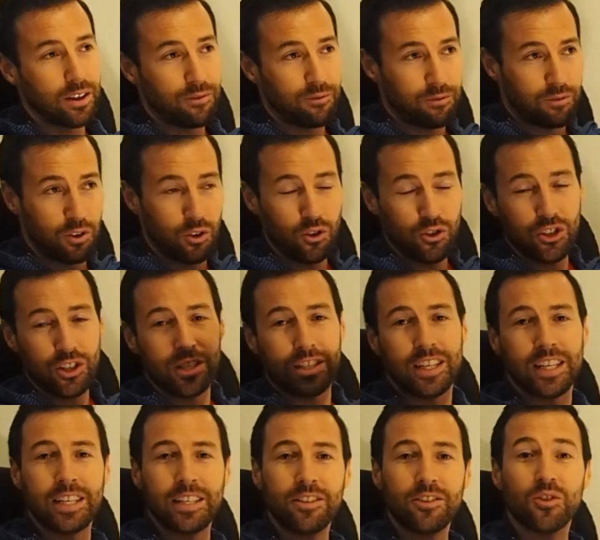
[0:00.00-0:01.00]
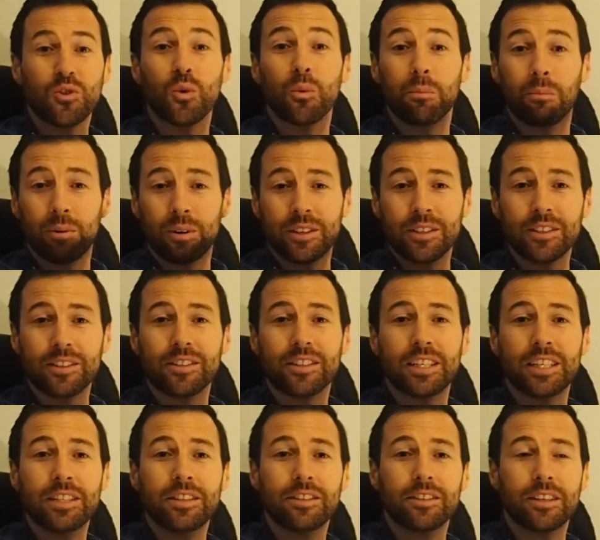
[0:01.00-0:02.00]
future tense or present
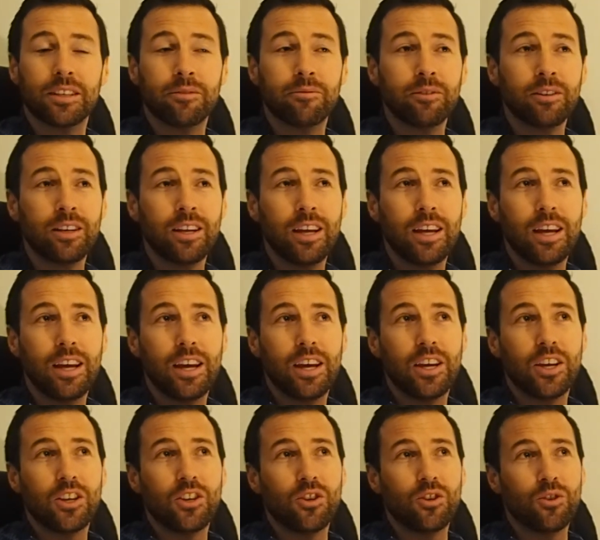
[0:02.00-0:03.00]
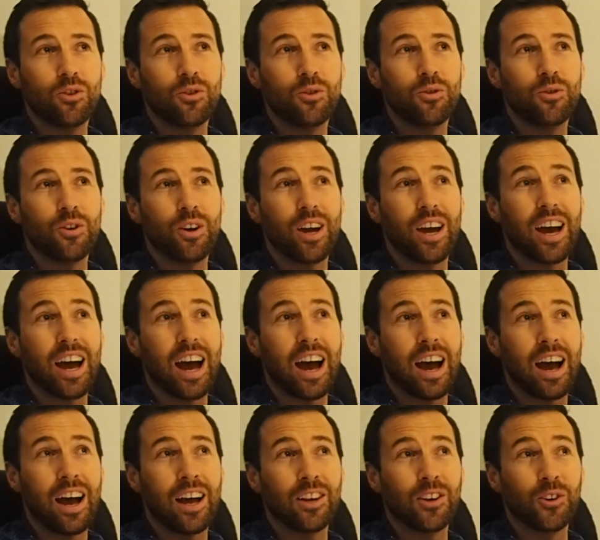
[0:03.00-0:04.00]
tense even, you
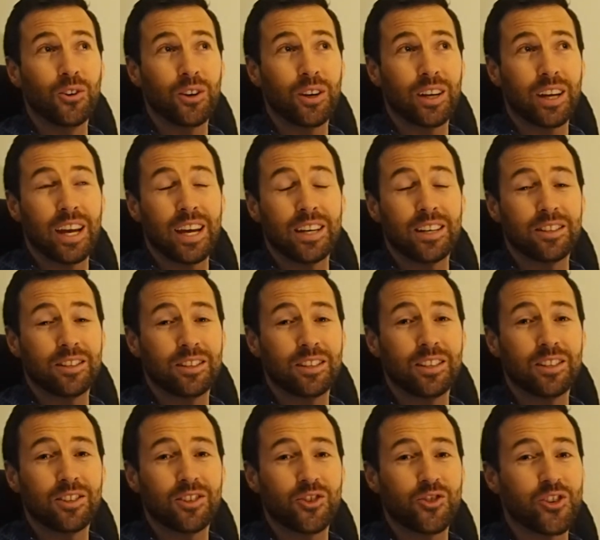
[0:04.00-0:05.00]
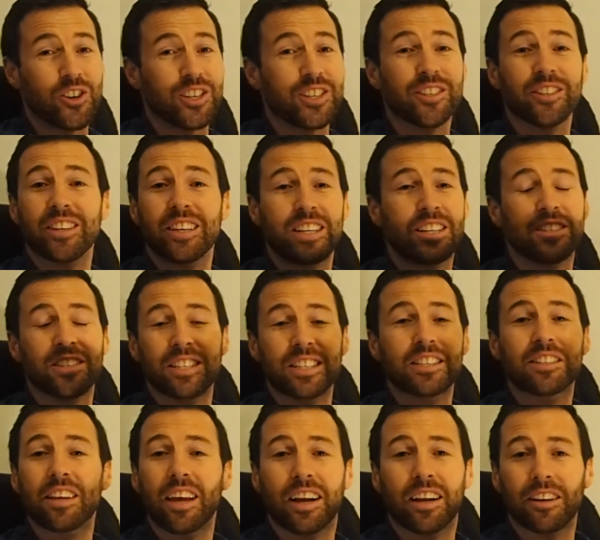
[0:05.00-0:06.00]
are looking at a sentence structure that is
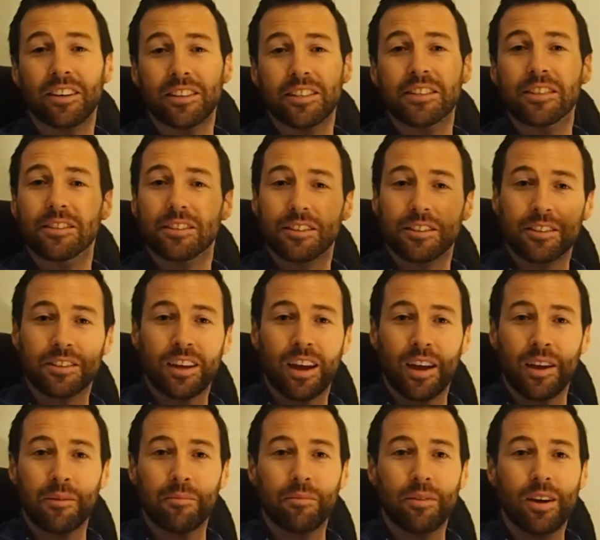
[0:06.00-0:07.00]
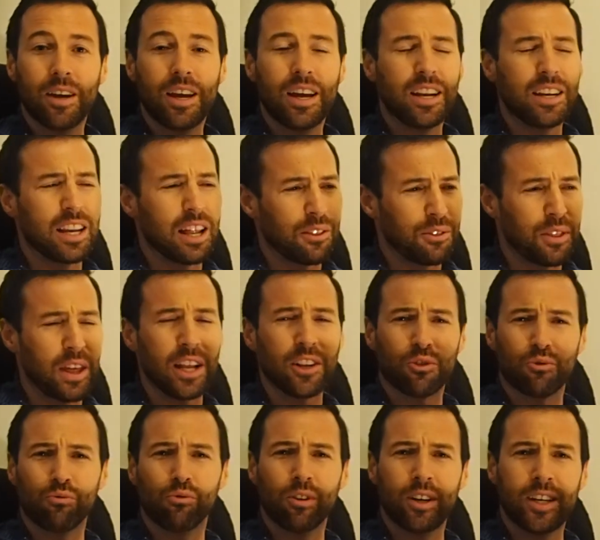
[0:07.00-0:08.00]
exactly the same.
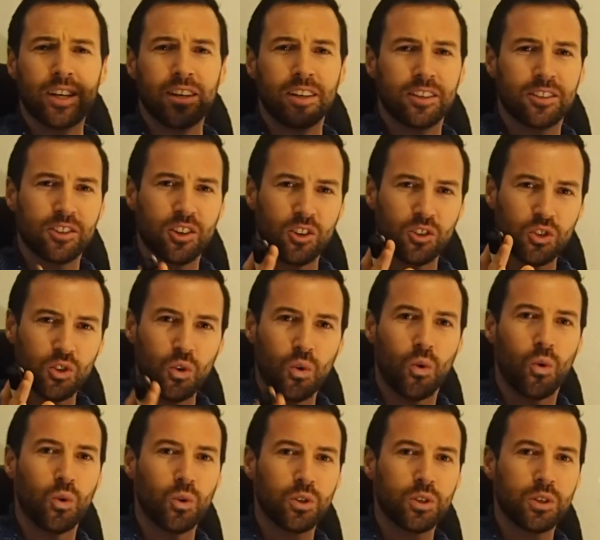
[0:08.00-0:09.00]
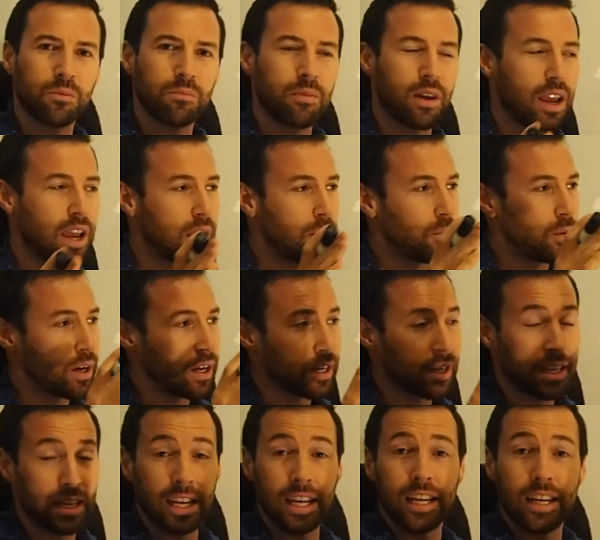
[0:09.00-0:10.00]
That's rare, so it's awesome, and we're going
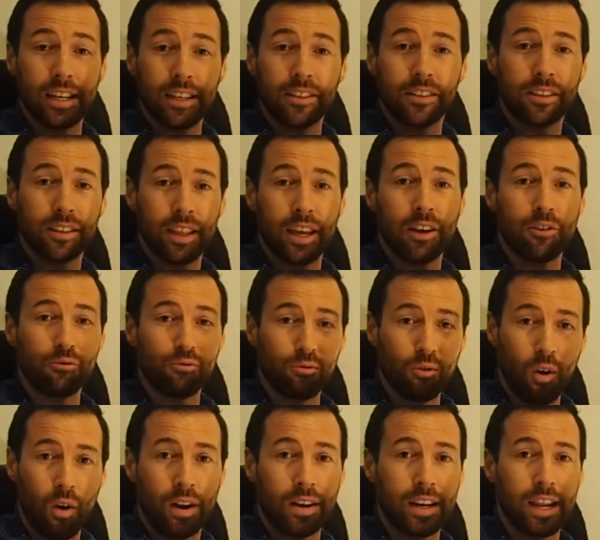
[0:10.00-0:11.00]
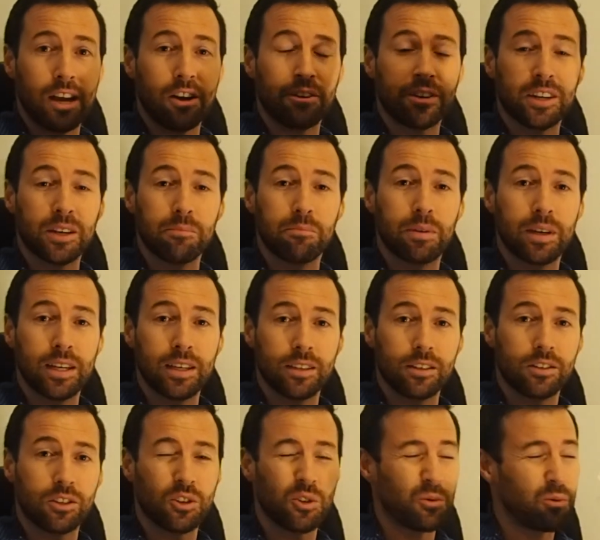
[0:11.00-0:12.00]
to get into that right now and compare the
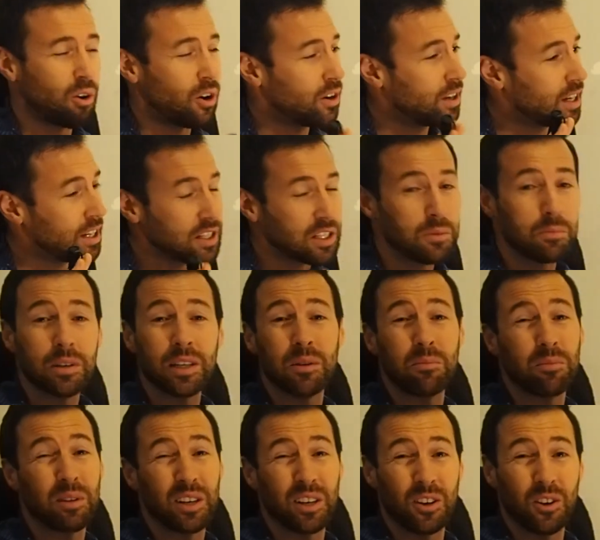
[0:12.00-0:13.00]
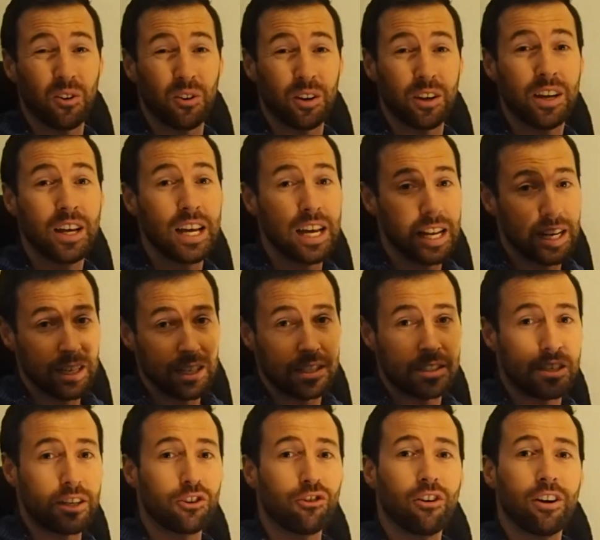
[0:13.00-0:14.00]
two. We're only going to spend a minute on it. Let's
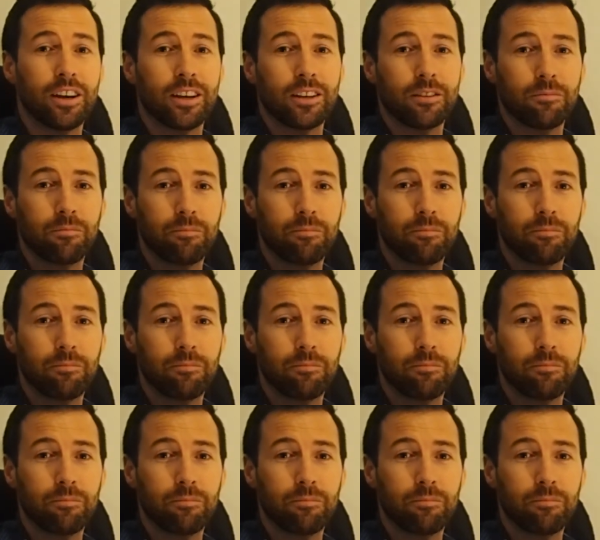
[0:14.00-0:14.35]
get cracking.